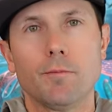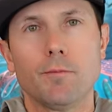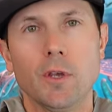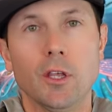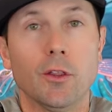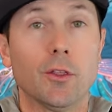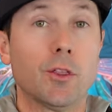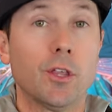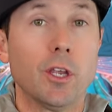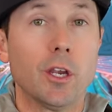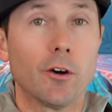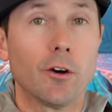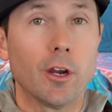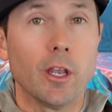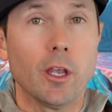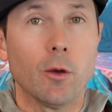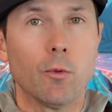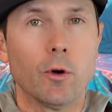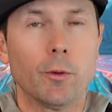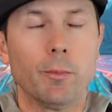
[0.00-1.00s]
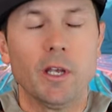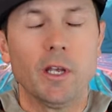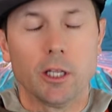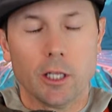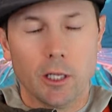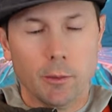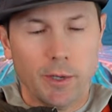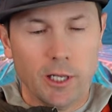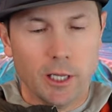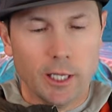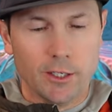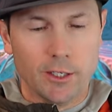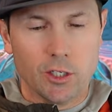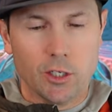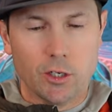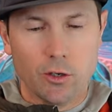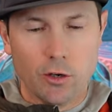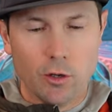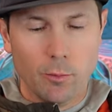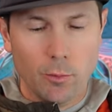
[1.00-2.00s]
in theory, it would be a little bit less
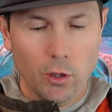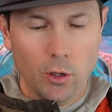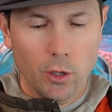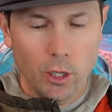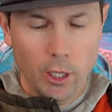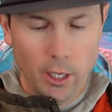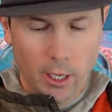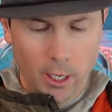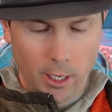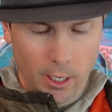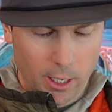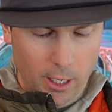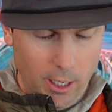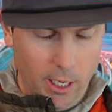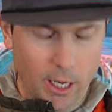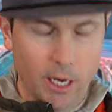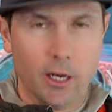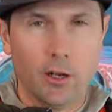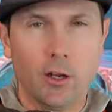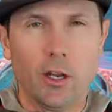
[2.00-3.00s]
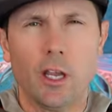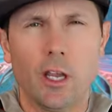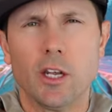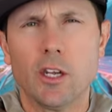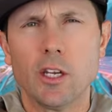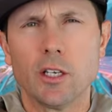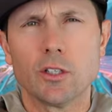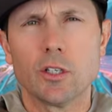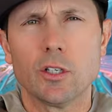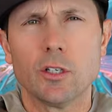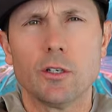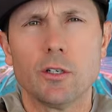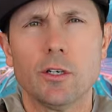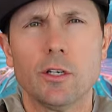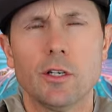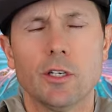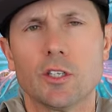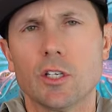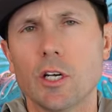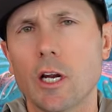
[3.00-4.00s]
durable, and
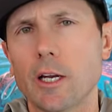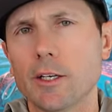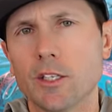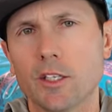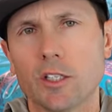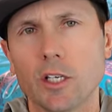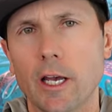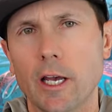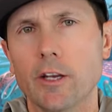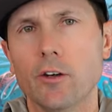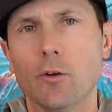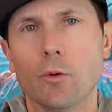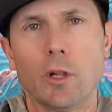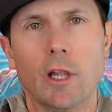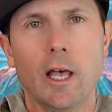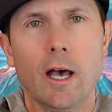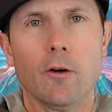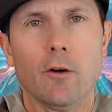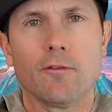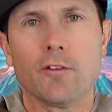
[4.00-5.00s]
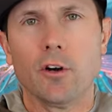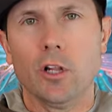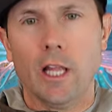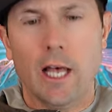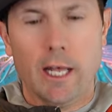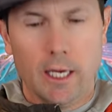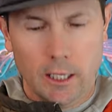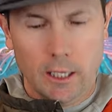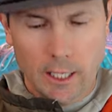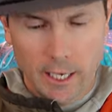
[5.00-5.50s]
it's not designed to allow for a lot of